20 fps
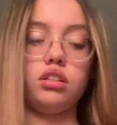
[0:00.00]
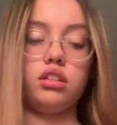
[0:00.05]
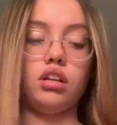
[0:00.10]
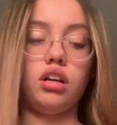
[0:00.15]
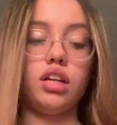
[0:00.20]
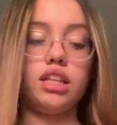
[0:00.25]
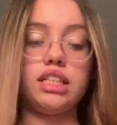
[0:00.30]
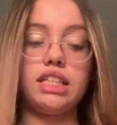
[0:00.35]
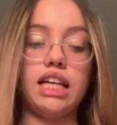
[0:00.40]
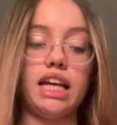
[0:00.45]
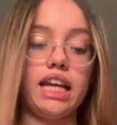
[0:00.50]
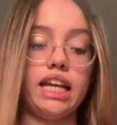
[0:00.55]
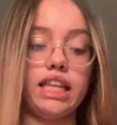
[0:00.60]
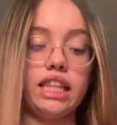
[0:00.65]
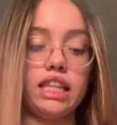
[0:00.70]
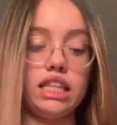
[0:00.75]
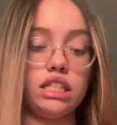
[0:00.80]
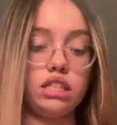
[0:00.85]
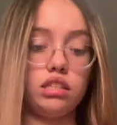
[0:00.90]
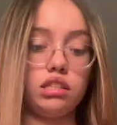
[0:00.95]
untying
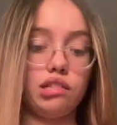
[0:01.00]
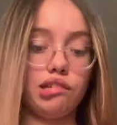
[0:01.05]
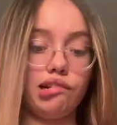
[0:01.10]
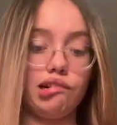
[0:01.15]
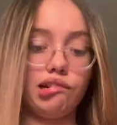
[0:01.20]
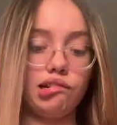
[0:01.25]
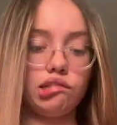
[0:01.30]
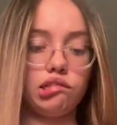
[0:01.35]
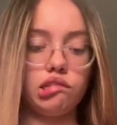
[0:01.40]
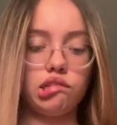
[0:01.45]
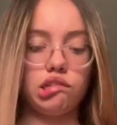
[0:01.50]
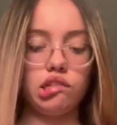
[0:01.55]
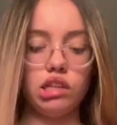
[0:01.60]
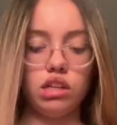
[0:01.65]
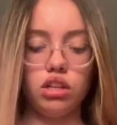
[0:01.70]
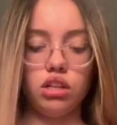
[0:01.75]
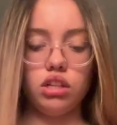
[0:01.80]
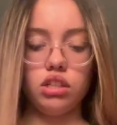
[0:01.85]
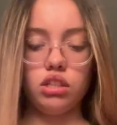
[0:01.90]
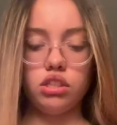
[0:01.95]
these knots.
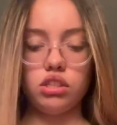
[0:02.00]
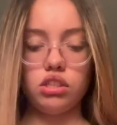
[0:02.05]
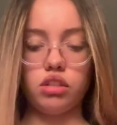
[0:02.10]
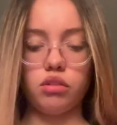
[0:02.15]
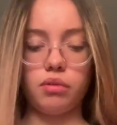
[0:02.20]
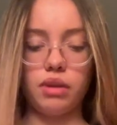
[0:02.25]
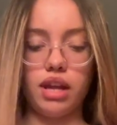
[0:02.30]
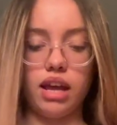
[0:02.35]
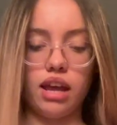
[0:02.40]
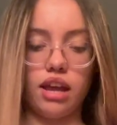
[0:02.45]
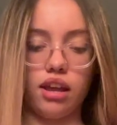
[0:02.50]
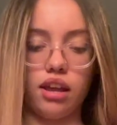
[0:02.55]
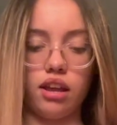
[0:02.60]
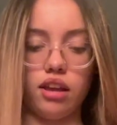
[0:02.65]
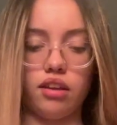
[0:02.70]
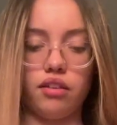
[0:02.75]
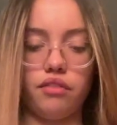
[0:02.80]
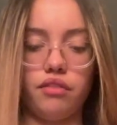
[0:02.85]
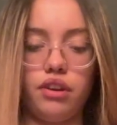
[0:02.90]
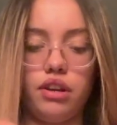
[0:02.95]
So we
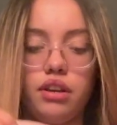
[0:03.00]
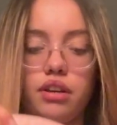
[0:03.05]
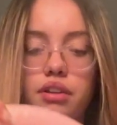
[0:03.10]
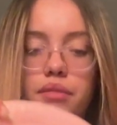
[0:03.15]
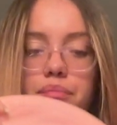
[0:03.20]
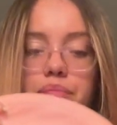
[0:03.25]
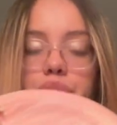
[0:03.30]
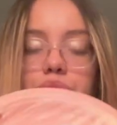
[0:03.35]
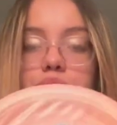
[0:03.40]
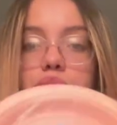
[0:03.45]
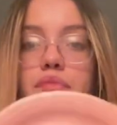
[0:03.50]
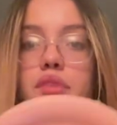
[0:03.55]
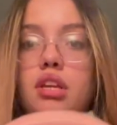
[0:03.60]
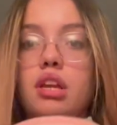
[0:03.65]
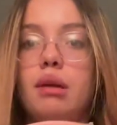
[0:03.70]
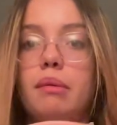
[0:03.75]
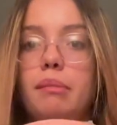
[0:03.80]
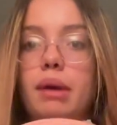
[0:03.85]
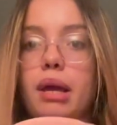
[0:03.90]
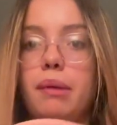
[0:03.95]
have
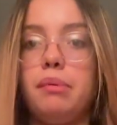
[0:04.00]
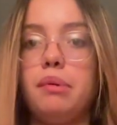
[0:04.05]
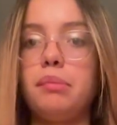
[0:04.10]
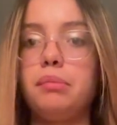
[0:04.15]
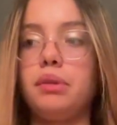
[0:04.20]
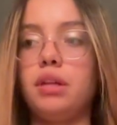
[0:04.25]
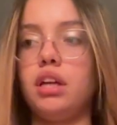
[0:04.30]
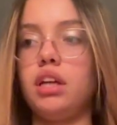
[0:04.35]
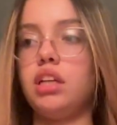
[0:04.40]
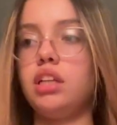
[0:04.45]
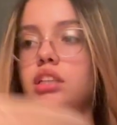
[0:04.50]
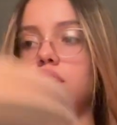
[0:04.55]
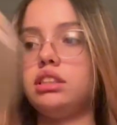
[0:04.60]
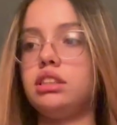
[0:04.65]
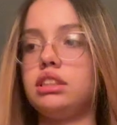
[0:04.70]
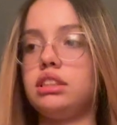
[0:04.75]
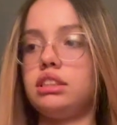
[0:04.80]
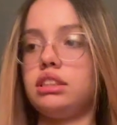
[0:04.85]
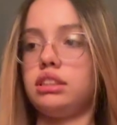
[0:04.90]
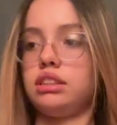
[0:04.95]
paper
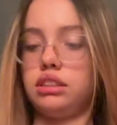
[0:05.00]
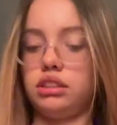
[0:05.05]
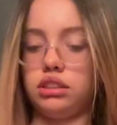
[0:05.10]
plates,